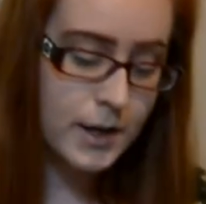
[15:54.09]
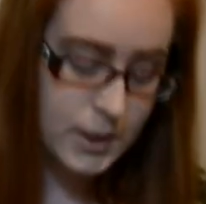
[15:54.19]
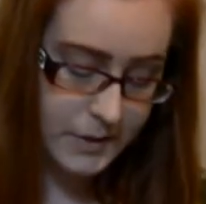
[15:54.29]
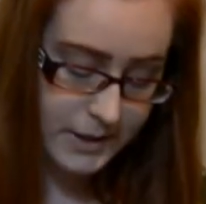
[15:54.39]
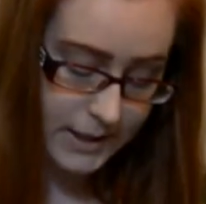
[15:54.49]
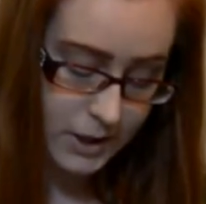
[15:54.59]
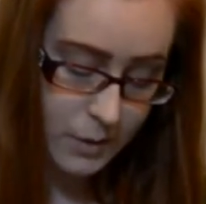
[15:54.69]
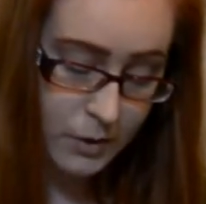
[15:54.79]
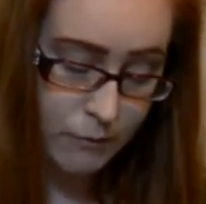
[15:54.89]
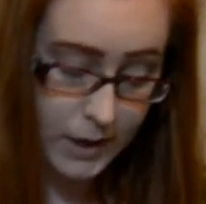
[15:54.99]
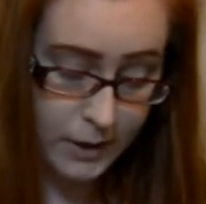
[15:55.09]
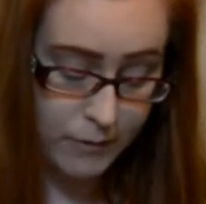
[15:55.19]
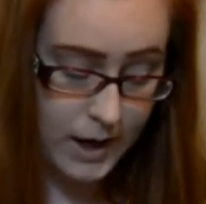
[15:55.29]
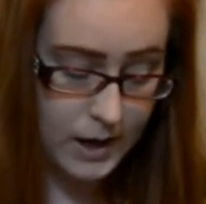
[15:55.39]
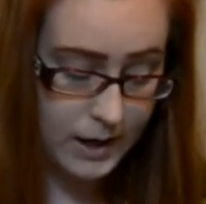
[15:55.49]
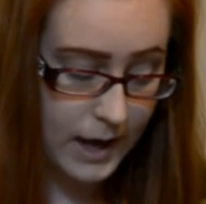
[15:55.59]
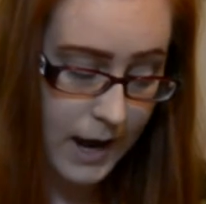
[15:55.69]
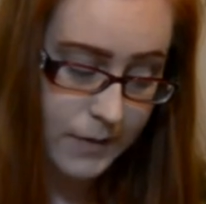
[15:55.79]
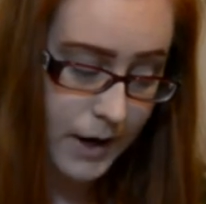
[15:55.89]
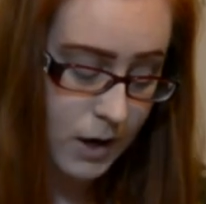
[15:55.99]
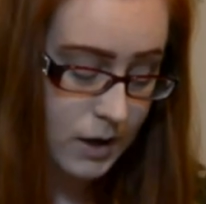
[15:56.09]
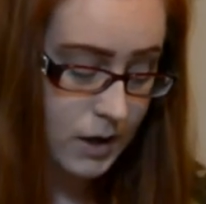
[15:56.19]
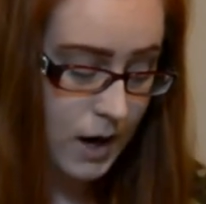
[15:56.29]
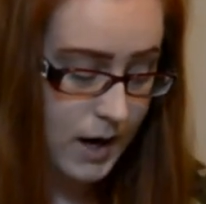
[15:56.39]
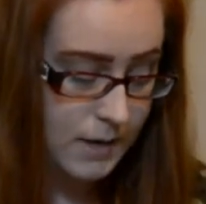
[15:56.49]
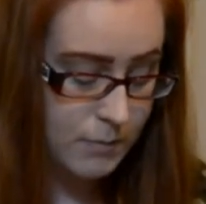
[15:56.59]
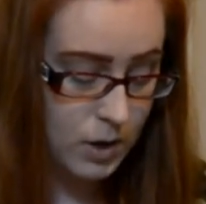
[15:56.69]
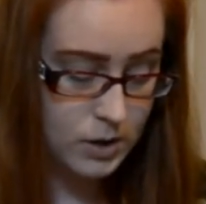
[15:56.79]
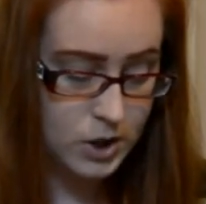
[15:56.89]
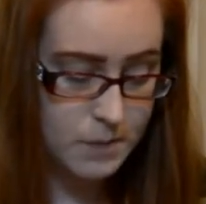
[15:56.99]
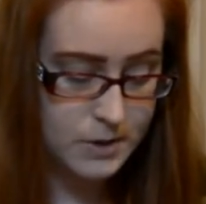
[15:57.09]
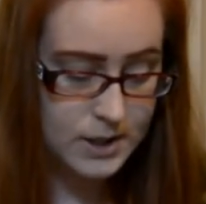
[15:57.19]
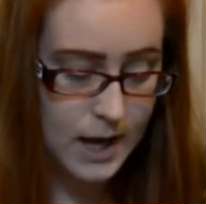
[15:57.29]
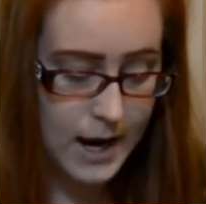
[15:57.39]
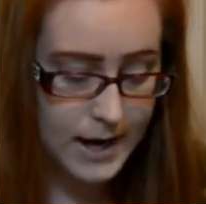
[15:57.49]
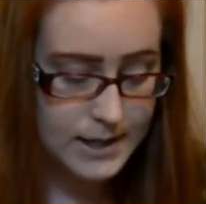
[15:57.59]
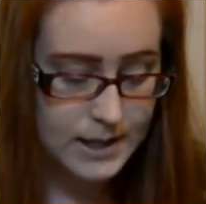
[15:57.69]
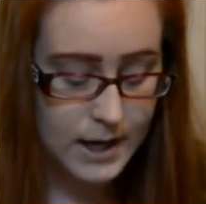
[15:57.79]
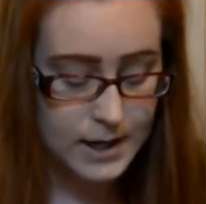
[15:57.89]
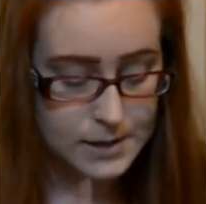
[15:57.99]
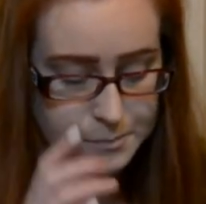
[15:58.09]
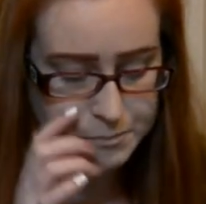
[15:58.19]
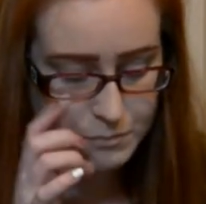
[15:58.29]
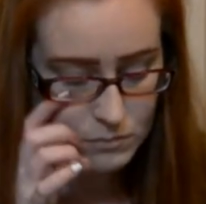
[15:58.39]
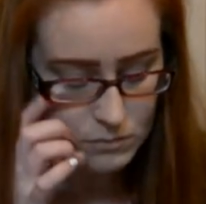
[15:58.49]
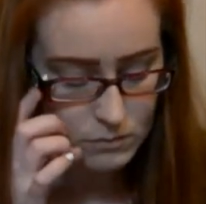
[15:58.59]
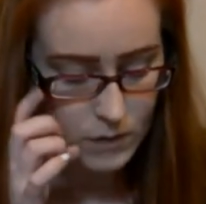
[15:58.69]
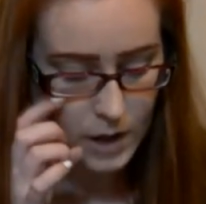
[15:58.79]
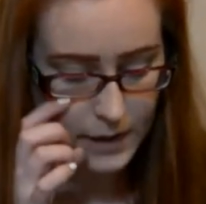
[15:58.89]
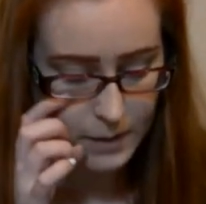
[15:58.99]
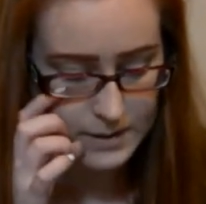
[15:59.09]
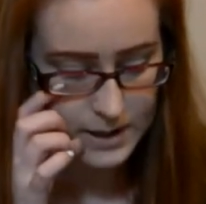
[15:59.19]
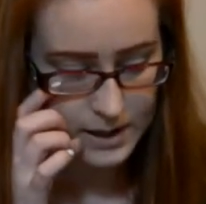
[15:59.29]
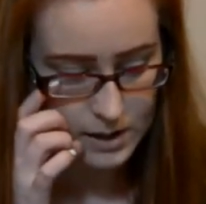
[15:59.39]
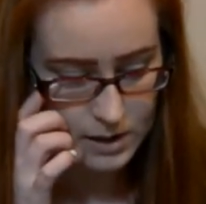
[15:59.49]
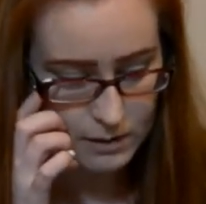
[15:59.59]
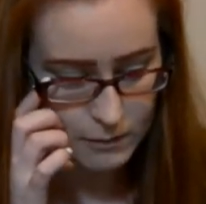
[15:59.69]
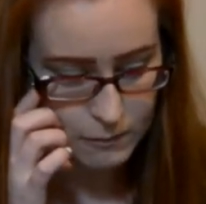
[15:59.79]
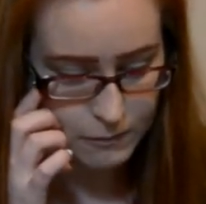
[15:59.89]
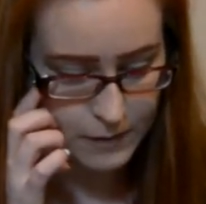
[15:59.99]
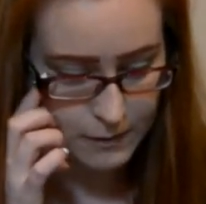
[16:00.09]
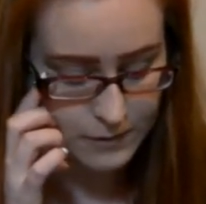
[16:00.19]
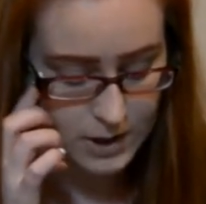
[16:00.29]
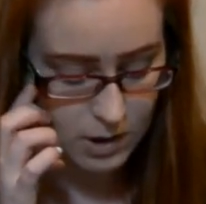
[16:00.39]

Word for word: So I decided to go with a Rugged Ride. Again, they are um, on the cheaper side. Um, I think it was like fifty